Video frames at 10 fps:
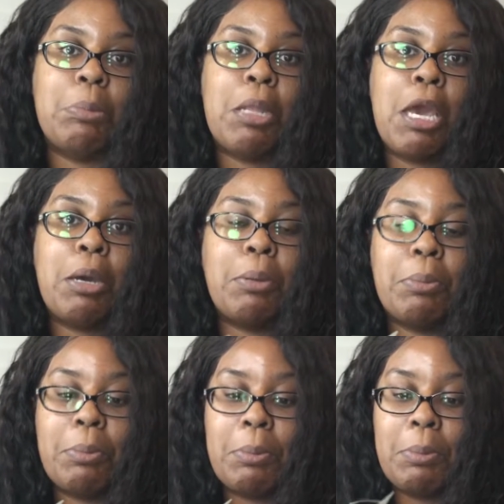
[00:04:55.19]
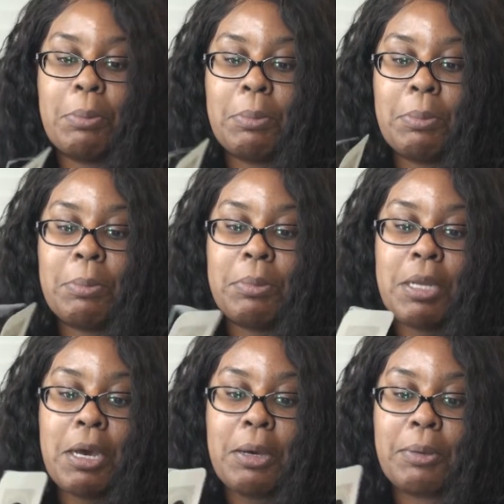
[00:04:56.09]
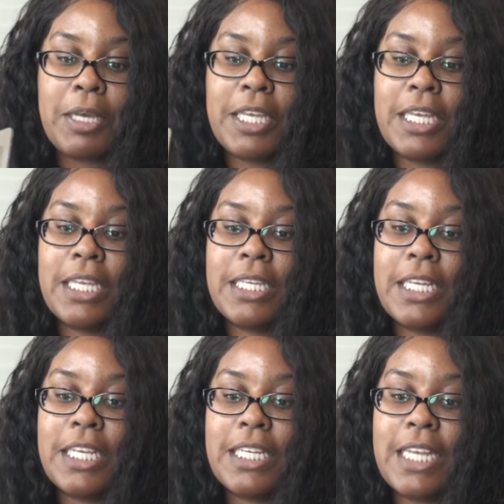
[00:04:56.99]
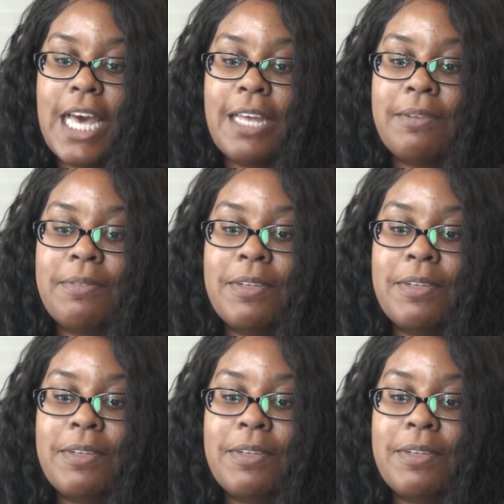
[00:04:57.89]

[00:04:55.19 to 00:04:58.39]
No, it's not.